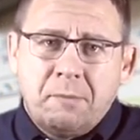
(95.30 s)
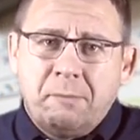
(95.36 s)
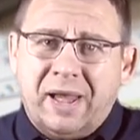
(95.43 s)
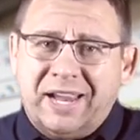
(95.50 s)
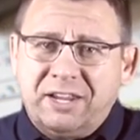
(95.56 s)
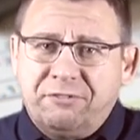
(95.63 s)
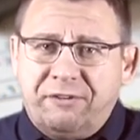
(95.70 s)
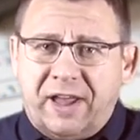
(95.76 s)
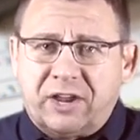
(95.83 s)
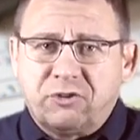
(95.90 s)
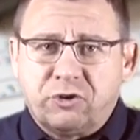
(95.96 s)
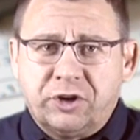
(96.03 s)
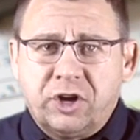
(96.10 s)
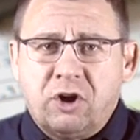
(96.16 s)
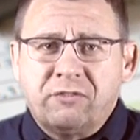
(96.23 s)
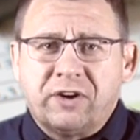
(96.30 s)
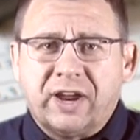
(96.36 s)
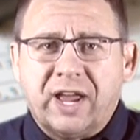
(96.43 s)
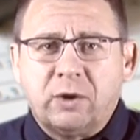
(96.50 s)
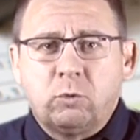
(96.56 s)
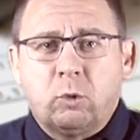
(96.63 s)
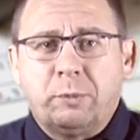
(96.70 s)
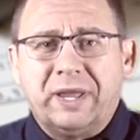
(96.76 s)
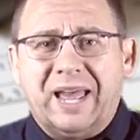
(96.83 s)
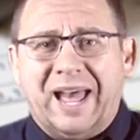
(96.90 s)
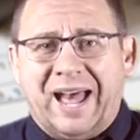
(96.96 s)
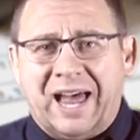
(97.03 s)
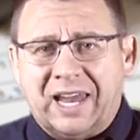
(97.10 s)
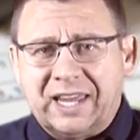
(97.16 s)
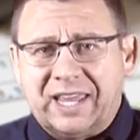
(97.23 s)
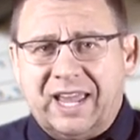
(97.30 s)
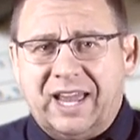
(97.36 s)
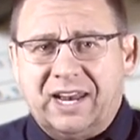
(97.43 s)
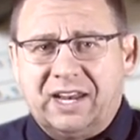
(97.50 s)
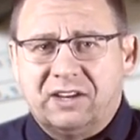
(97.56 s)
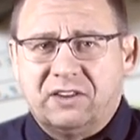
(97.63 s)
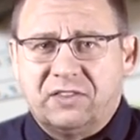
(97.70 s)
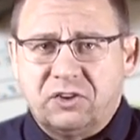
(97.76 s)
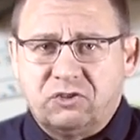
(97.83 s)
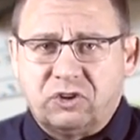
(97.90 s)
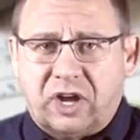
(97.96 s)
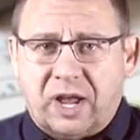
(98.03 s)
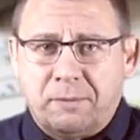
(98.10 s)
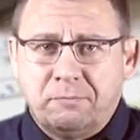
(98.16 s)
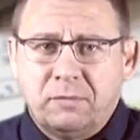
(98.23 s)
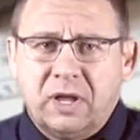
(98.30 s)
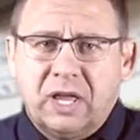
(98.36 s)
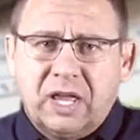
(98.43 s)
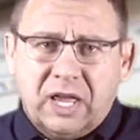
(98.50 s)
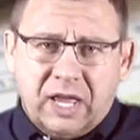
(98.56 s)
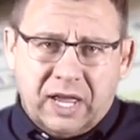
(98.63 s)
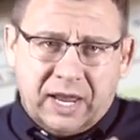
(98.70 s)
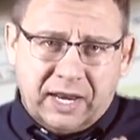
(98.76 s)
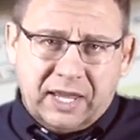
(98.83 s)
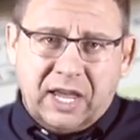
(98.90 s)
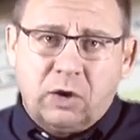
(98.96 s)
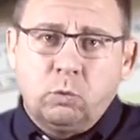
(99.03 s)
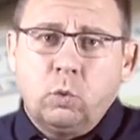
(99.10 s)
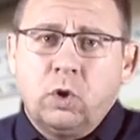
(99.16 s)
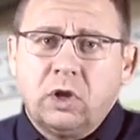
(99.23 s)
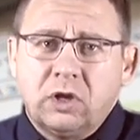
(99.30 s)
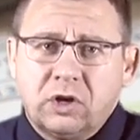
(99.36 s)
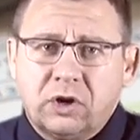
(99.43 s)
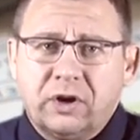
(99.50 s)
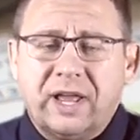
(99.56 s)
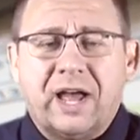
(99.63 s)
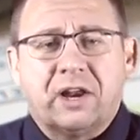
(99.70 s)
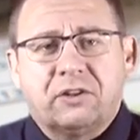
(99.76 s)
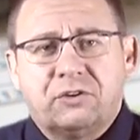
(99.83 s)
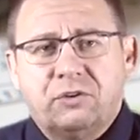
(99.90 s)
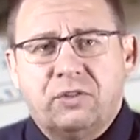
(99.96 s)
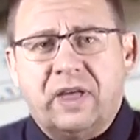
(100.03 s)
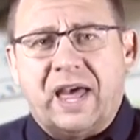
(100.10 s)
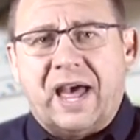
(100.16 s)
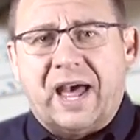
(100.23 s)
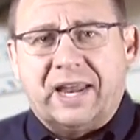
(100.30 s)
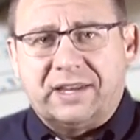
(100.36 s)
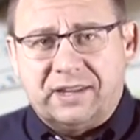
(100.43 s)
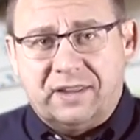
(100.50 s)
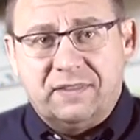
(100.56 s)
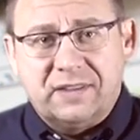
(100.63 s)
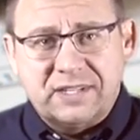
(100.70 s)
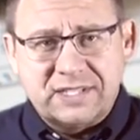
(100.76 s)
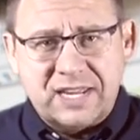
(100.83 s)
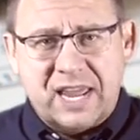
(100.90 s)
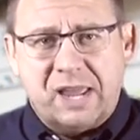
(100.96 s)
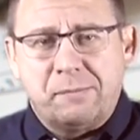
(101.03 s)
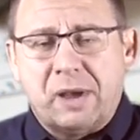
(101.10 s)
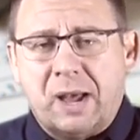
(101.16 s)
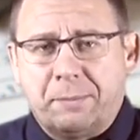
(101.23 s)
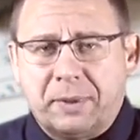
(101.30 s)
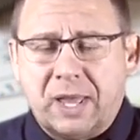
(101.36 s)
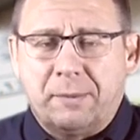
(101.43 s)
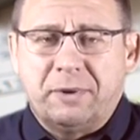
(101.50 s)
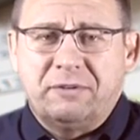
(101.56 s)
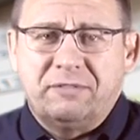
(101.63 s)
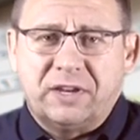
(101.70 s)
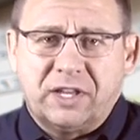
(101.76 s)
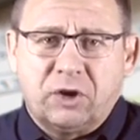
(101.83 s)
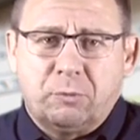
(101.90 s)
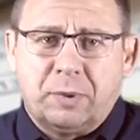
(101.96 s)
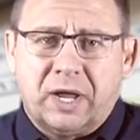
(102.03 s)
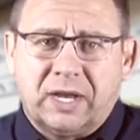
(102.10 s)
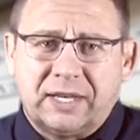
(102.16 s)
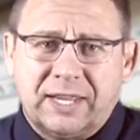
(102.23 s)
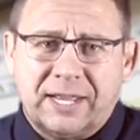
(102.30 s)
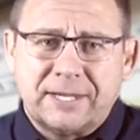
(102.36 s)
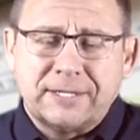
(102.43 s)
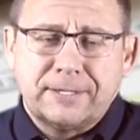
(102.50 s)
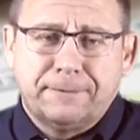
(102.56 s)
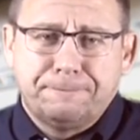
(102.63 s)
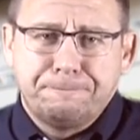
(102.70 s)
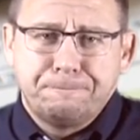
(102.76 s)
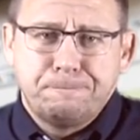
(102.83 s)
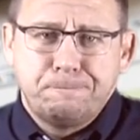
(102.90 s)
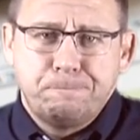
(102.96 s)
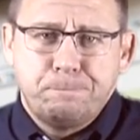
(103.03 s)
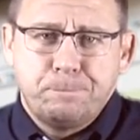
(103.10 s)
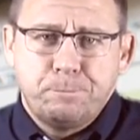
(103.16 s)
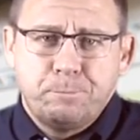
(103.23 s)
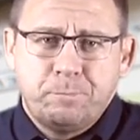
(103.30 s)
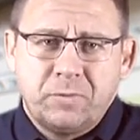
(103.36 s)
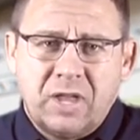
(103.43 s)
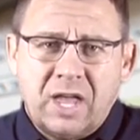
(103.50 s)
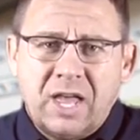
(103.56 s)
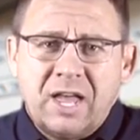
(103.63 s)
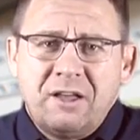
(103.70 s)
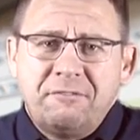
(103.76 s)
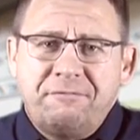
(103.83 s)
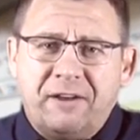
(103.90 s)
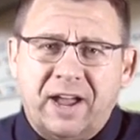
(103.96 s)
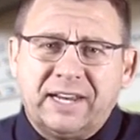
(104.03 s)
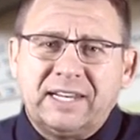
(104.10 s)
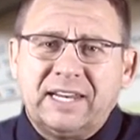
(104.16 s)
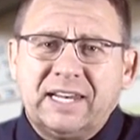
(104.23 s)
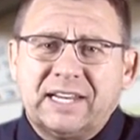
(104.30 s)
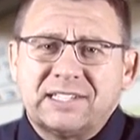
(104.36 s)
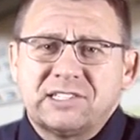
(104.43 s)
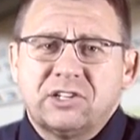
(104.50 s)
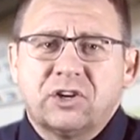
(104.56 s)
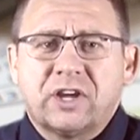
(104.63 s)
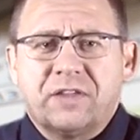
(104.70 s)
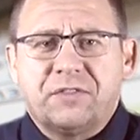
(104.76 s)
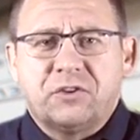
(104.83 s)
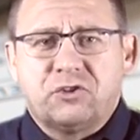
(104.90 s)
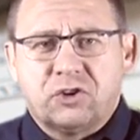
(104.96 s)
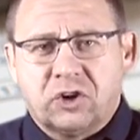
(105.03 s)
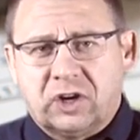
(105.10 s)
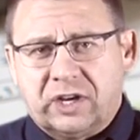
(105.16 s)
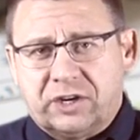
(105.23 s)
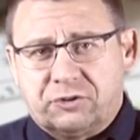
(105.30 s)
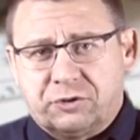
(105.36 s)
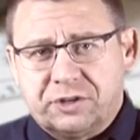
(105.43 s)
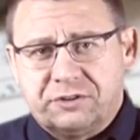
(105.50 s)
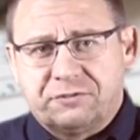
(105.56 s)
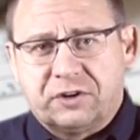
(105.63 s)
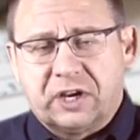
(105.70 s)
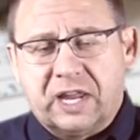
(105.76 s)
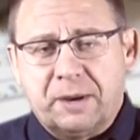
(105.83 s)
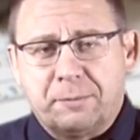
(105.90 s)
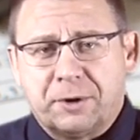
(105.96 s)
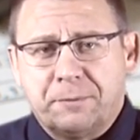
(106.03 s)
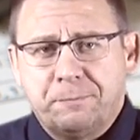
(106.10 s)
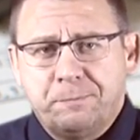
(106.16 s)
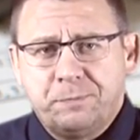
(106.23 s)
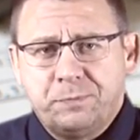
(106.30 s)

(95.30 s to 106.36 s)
Manufacturing overhead will be allocated to the job, and again, we'll learn how to do that in the same upcoming video podcast. Finally, let's look at the journal entries for labor.